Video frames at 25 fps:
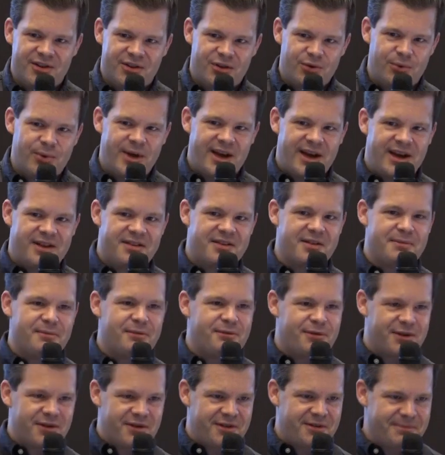So we add some
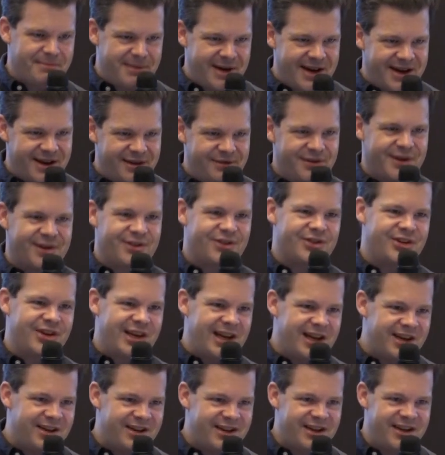smart
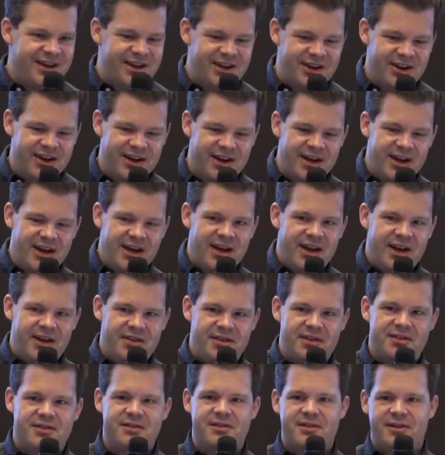functionality here,
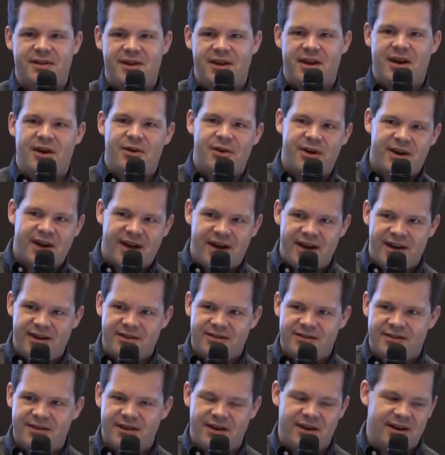and this is, in our
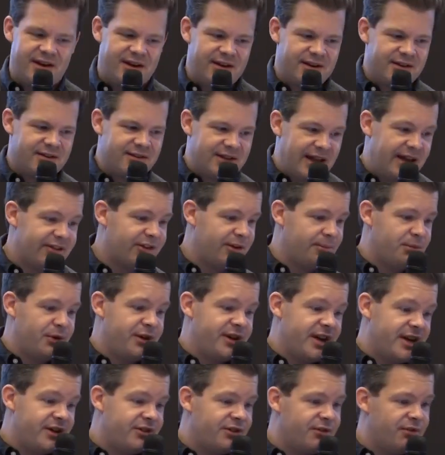case, slashing
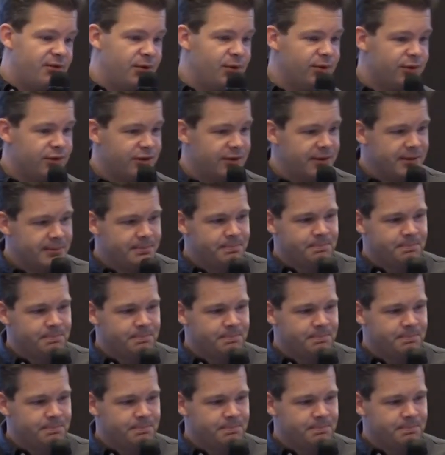protection rules.